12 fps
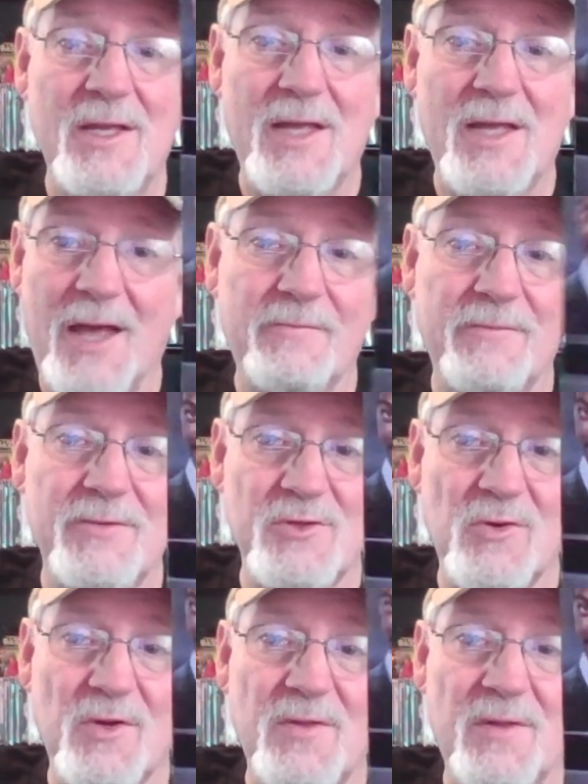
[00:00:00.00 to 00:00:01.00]
I've
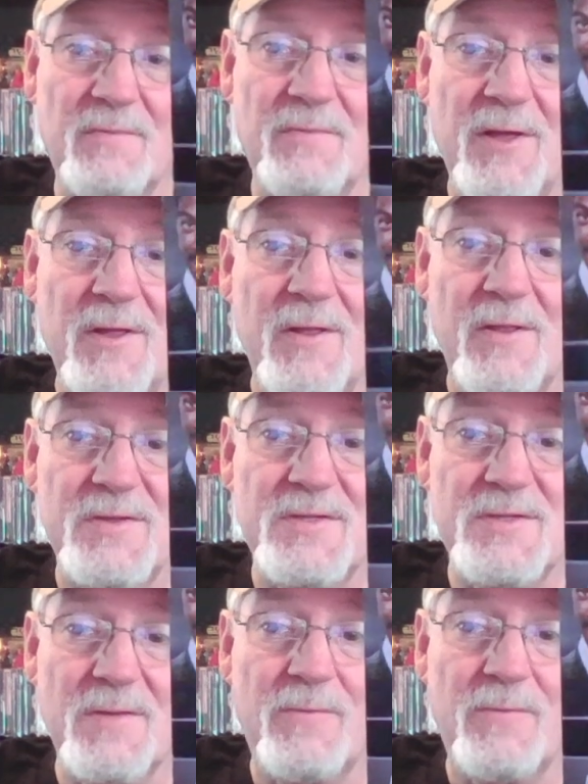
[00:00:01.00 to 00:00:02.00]
enjoyed them. This
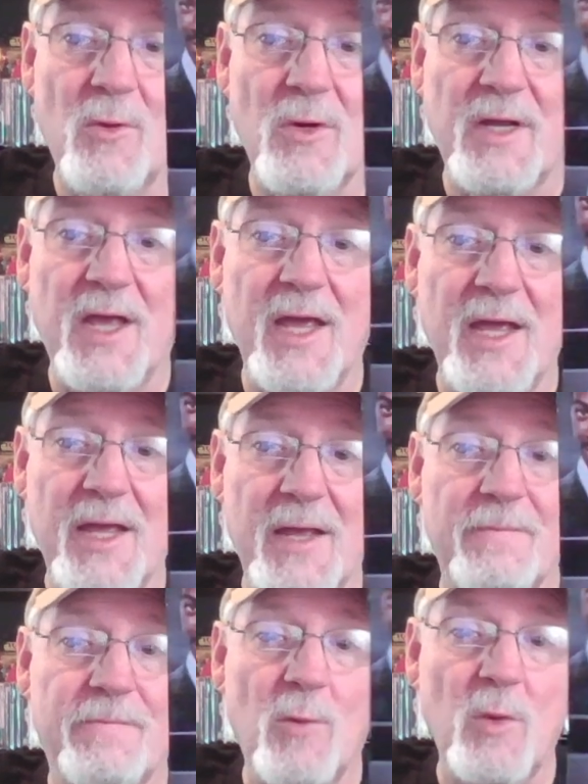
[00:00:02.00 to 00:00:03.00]
is the 4K
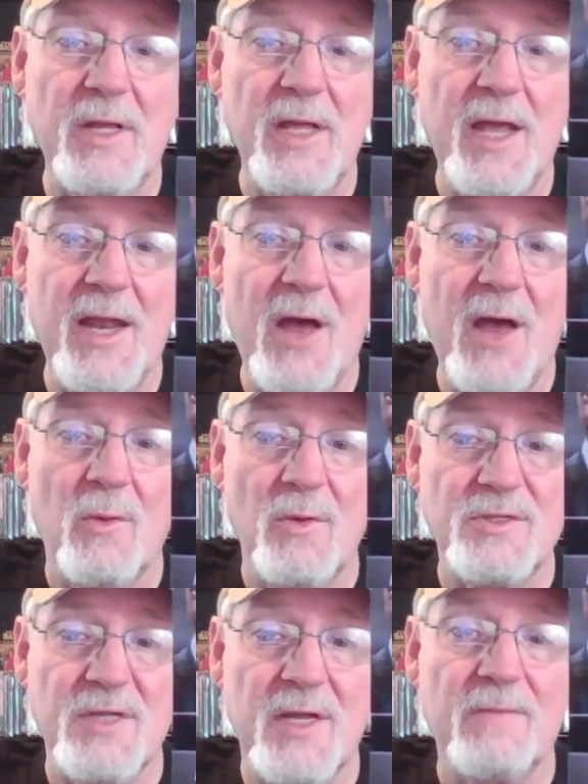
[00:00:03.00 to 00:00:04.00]
of 48
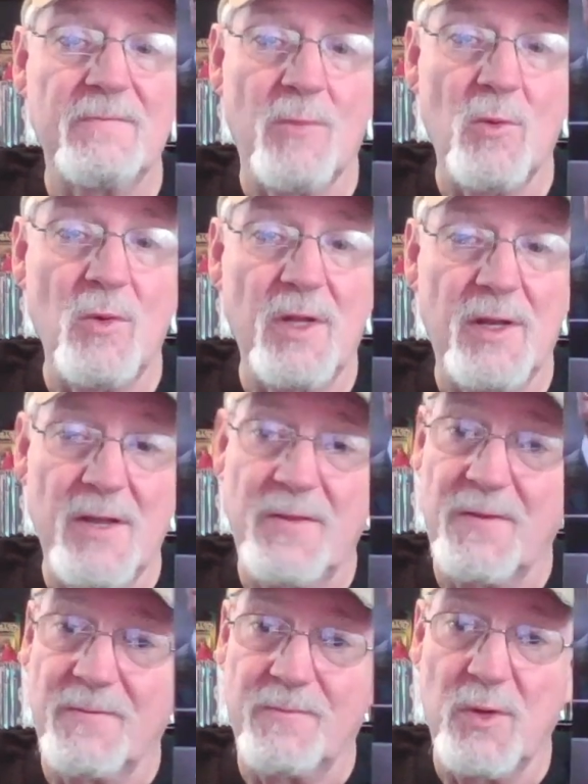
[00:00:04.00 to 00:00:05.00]
hours and 40
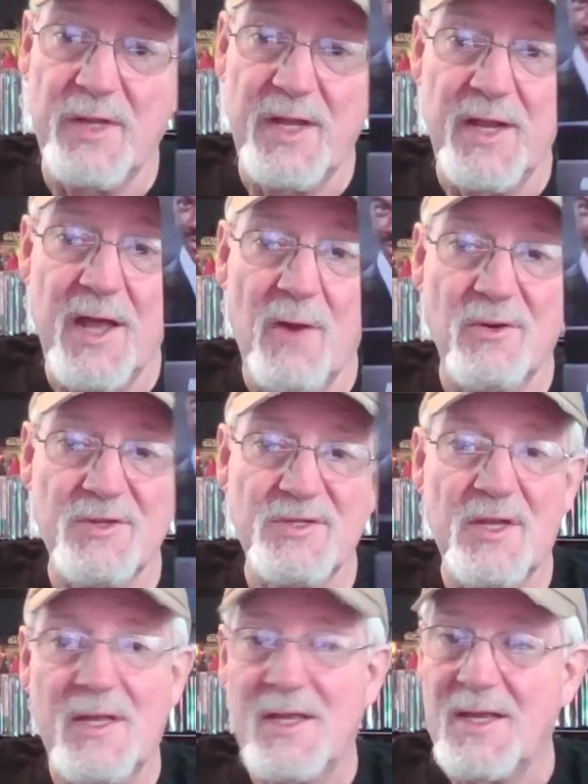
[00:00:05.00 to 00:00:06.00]
another 48 hours.
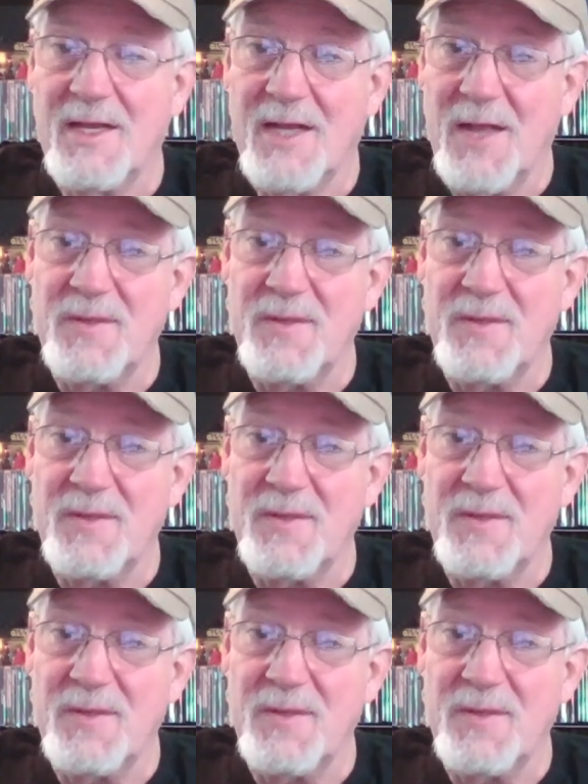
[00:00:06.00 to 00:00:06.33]
Got